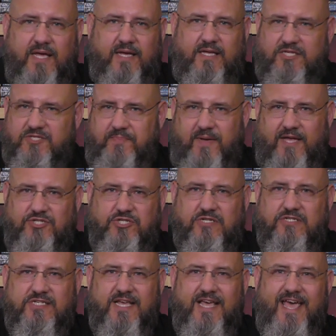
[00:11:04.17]
Deck
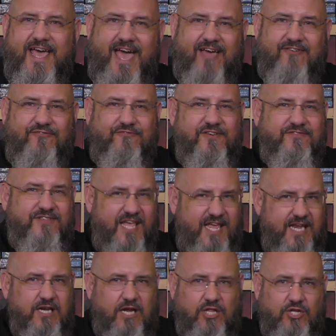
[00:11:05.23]
expansions at
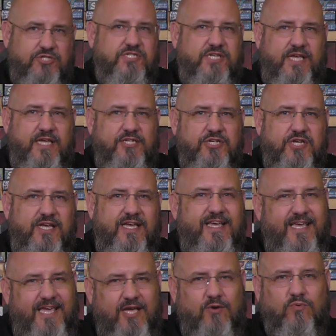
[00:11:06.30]
$15 each
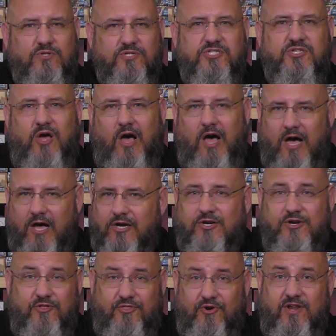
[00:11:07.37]
equals
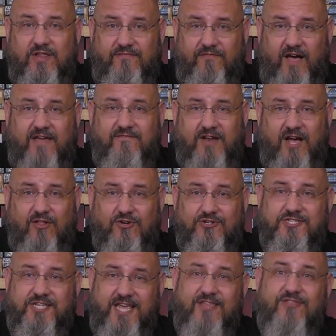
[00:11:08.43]

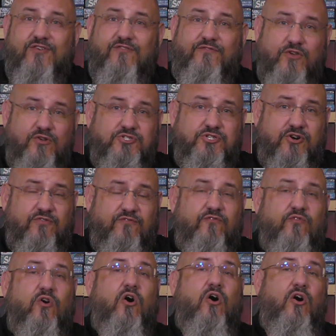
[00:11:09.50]
$135 in the future
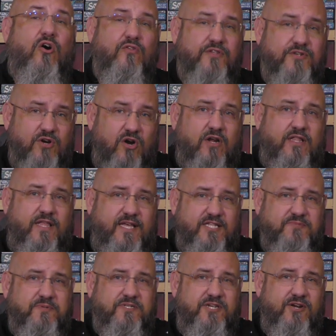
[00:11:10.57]
for all the
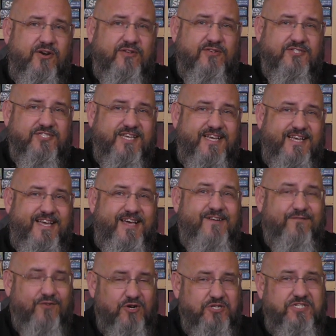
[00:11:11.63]
Darklands materials
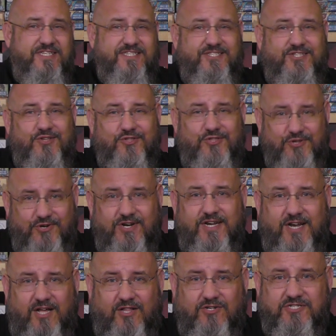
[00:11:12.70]
versus
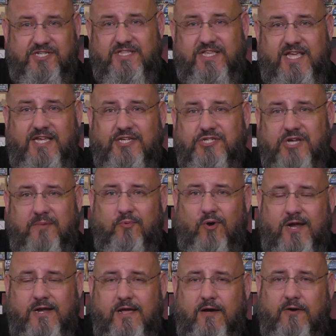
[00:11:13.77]
$30 in the eShop
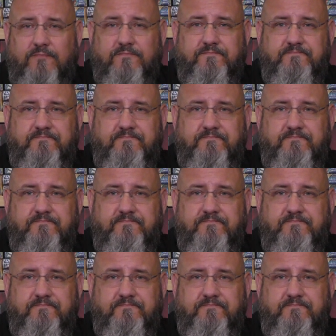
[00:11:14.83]
right now.